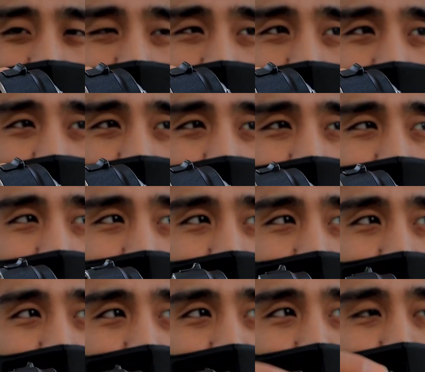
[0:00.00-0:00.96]
only
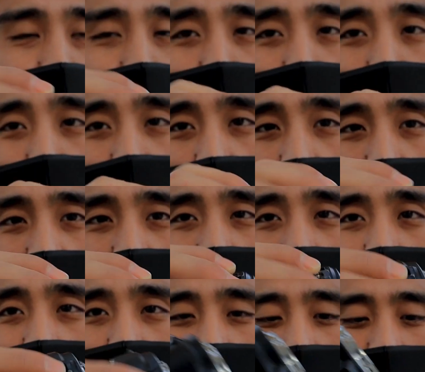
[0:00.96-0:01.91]
to hold
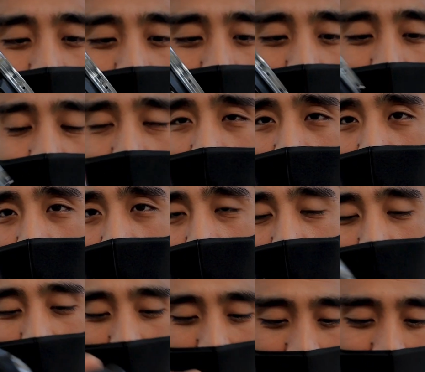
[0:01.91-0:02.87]
your
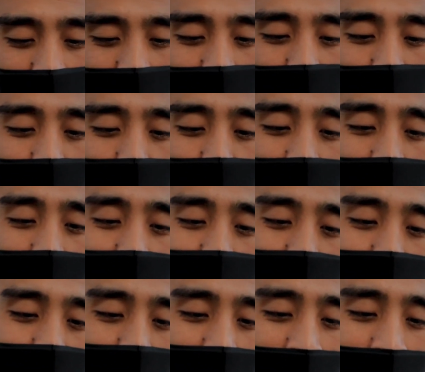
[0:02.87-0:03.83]
lens, because
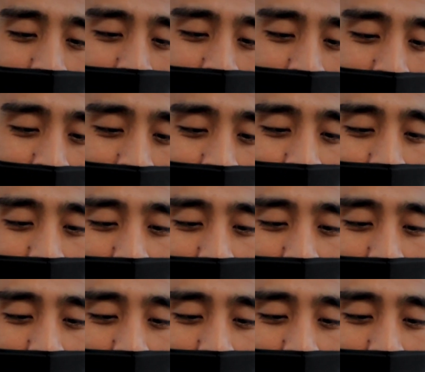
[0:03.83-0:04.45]
I have